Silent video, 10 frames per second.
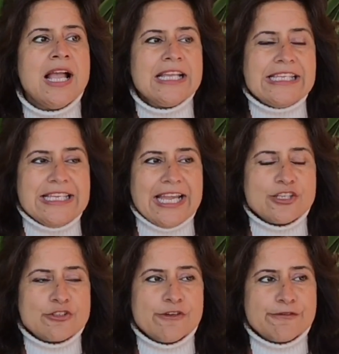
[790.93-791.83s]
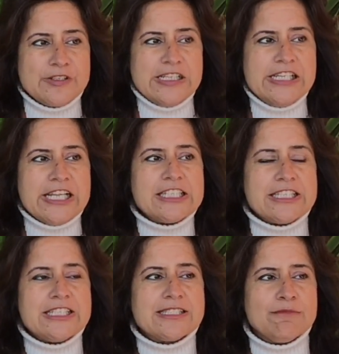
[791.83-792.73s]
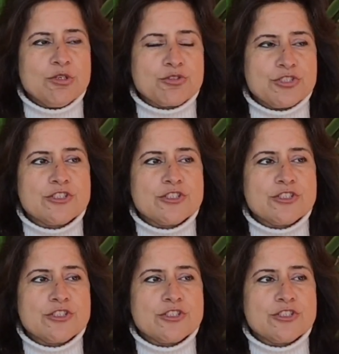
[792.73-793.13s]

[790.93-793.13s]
Yet you're feeling these emotions.